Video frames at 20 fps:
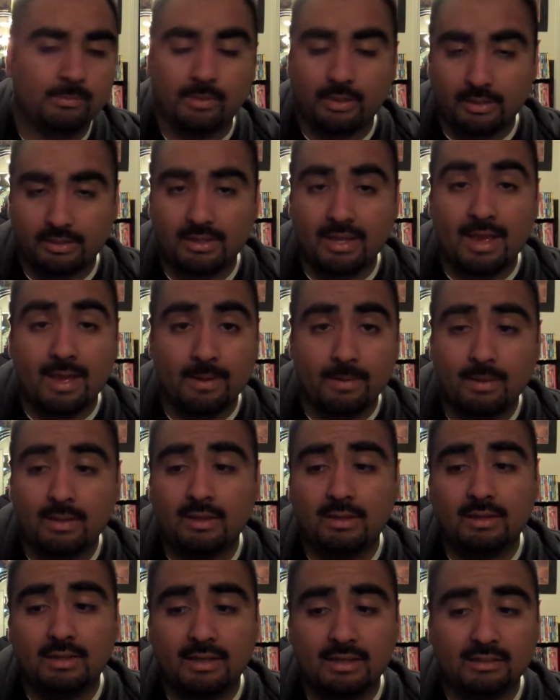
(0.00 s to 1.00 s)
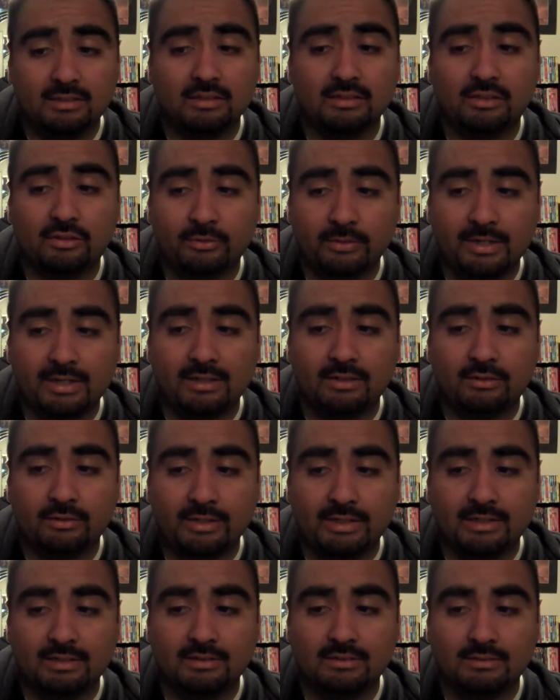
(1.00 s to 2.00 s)
But yeah, it's a great
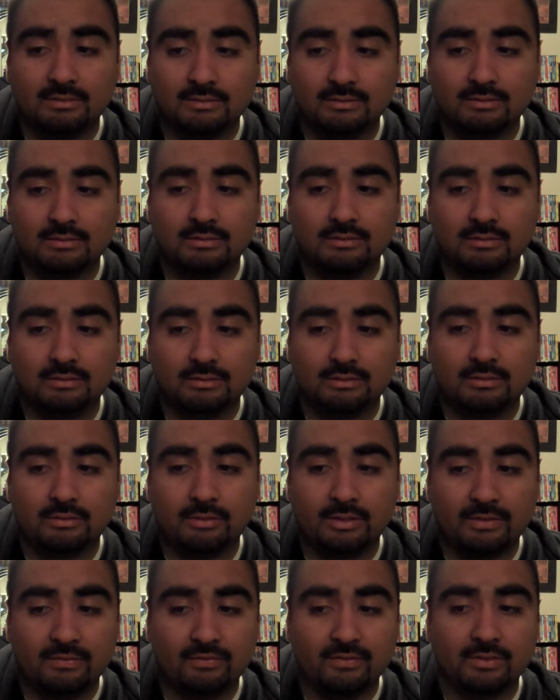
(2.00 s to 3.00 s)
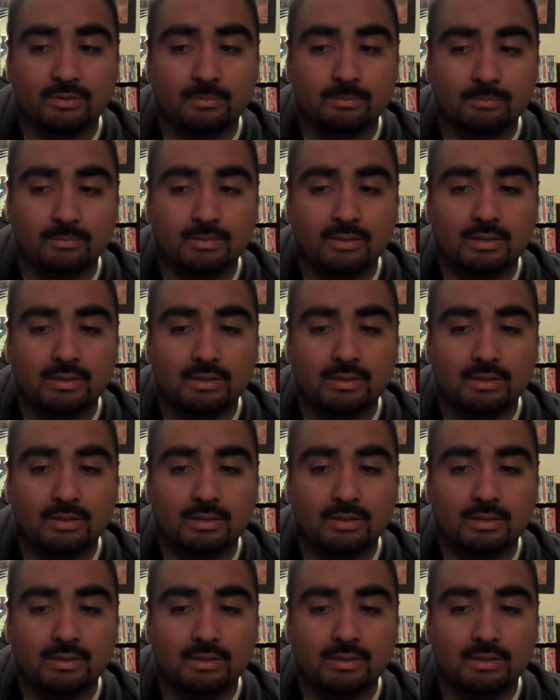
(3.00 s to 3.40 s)
film.